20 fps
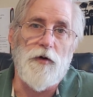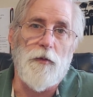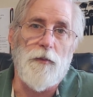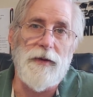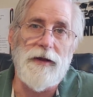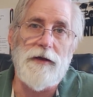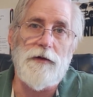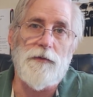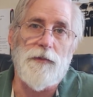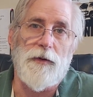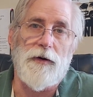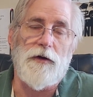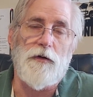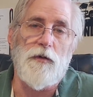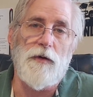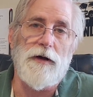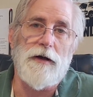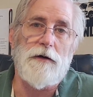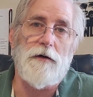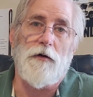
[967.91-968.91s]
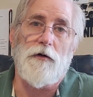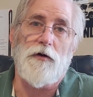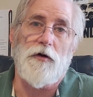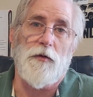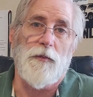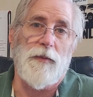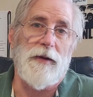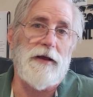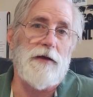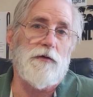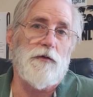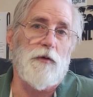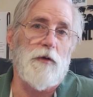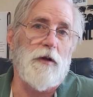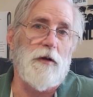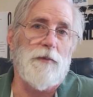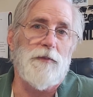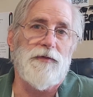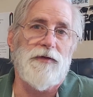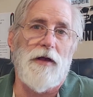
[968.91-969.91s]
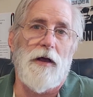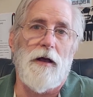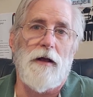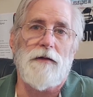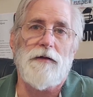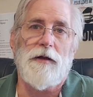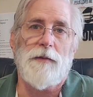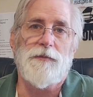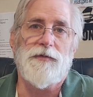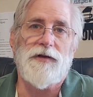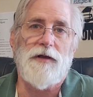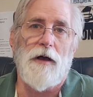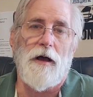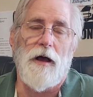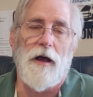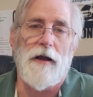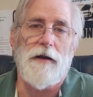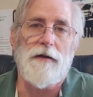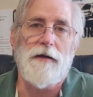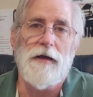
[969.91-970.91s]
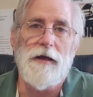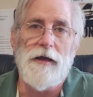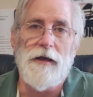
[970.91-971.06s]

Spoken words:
bees pretty quick, or your bees will abscond.